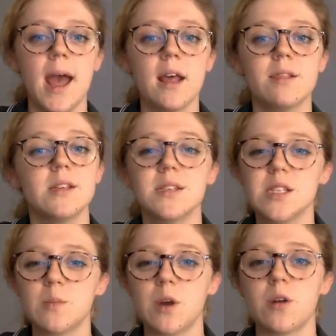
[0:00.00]
and this
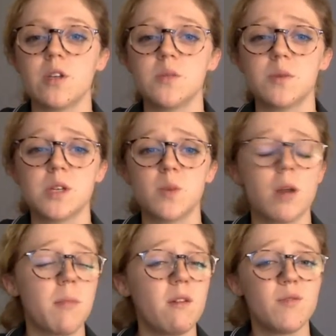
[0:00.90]
experience was one
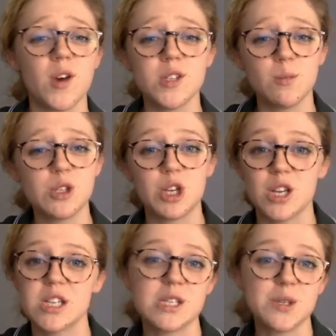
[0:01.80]
of my first
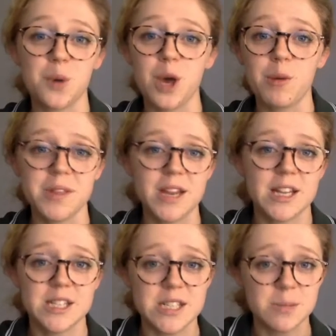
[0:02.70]
opportunities to work within an
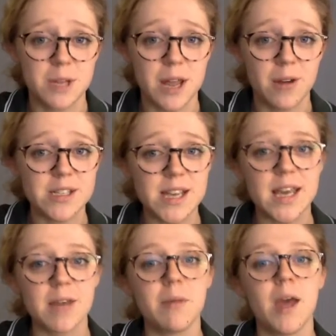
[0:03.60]
interdisciplinary
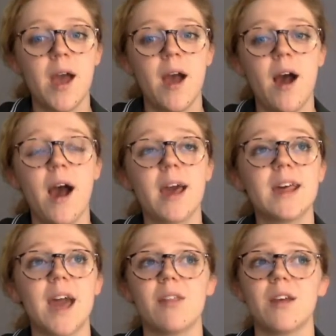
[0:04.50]
team. I
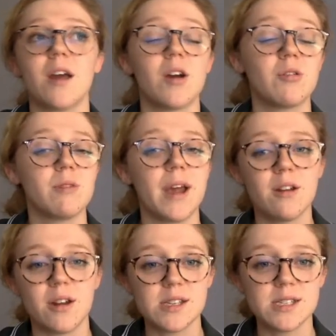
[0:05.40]
gathered a greater
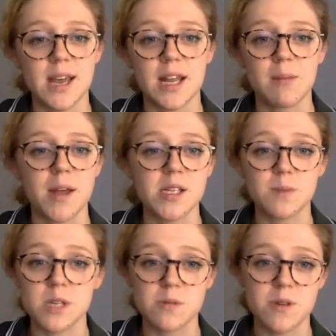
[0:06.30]
understanding about
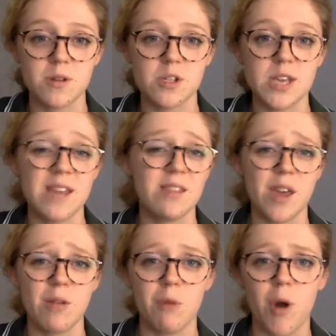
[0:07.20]
speech pathology and
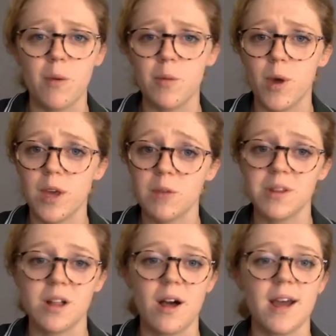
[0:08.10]
their role when working with
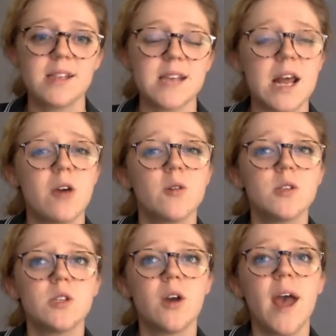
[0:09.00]
clients, and I
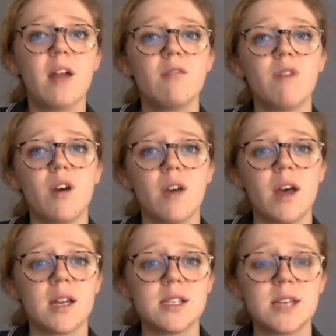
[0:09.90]
also had a further
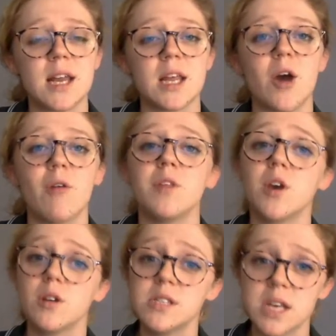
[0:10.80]
understanding of the
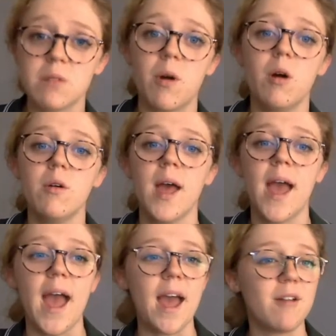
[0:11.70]
OT role.
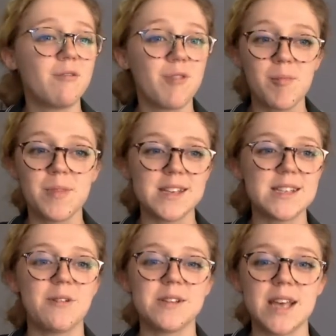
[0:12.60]
And from this,
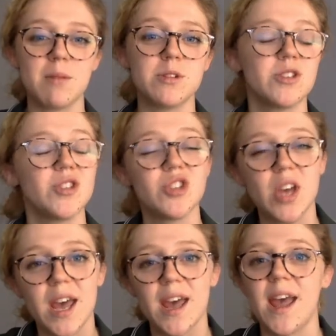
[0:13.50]
I was able to
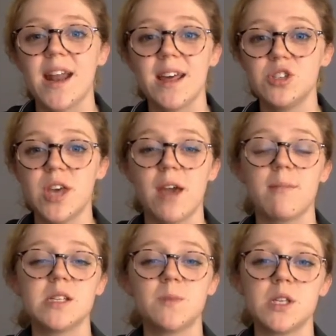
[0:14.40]
share and educate
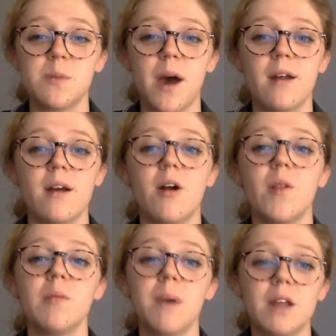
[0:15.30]
my speech partner on
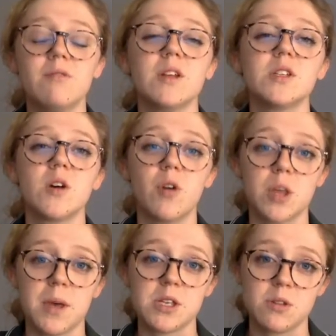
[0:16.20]
the benefits of
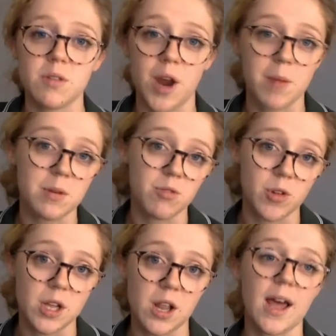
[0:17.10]
occupational therapy for
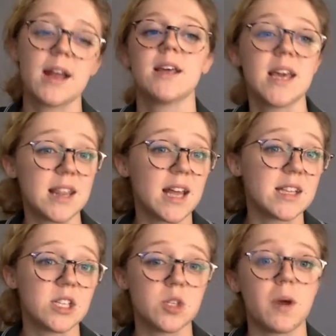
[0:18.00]
the client in that
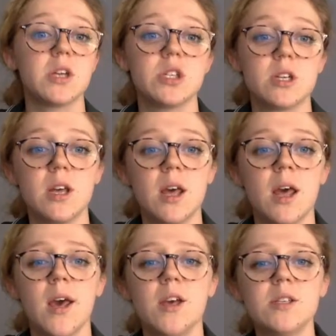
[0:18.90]
situation.
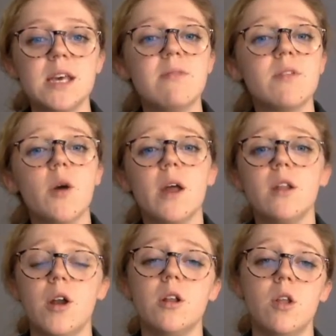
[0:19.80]
So even though I
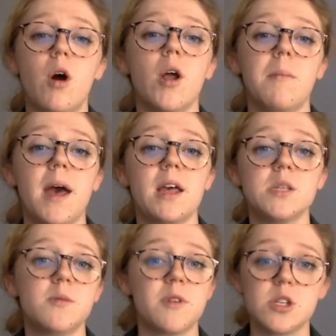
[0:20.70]
learn a lot about
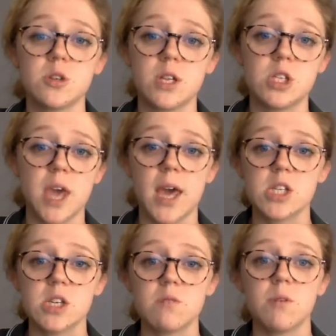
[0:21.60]
interprofessional
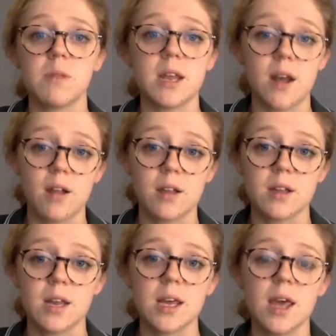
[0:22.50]
education from the Inala
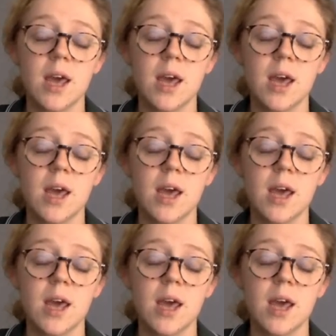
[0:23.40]
Clinic,